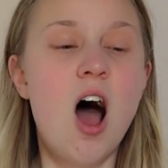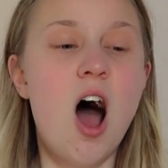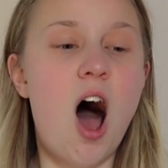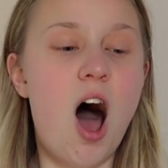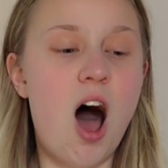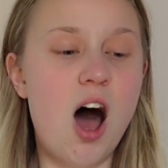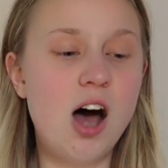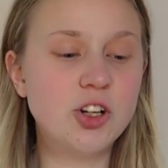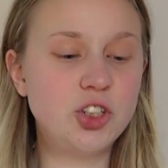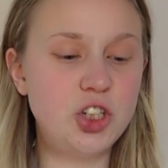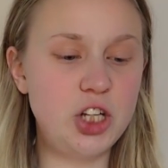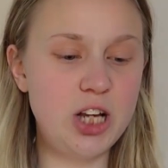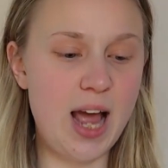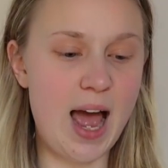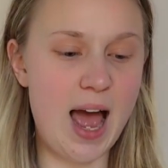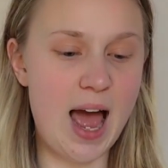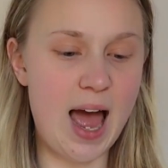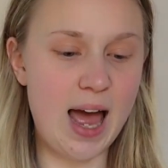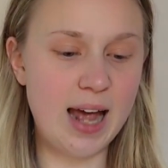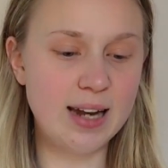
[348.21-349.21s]
Archie
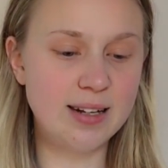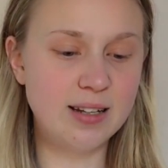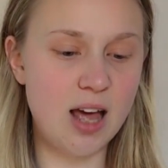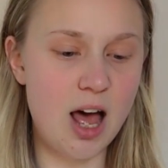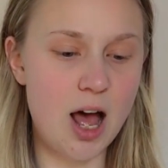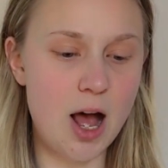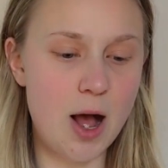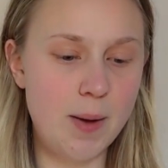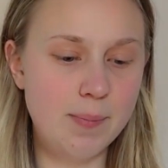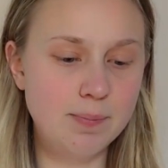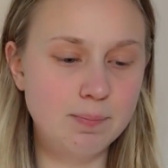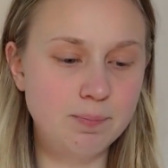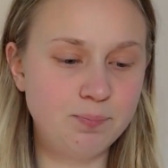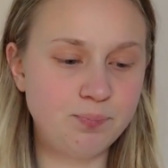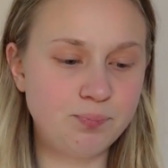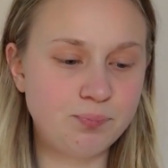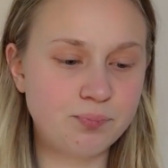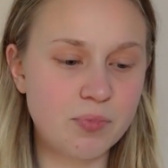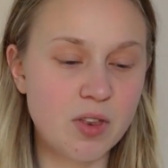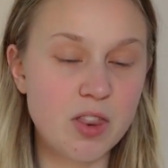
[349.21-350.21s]
had
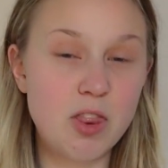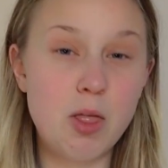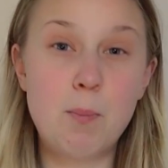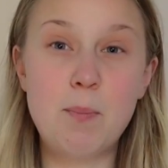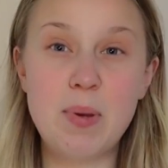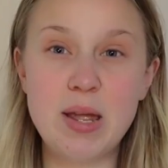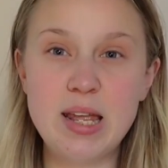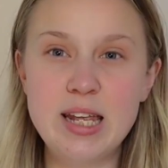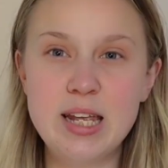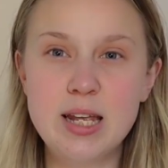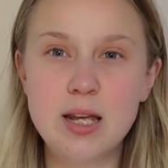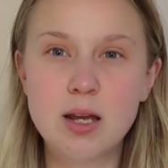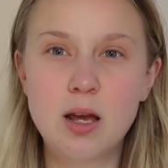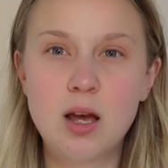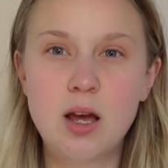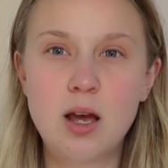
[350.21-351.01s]
the Beat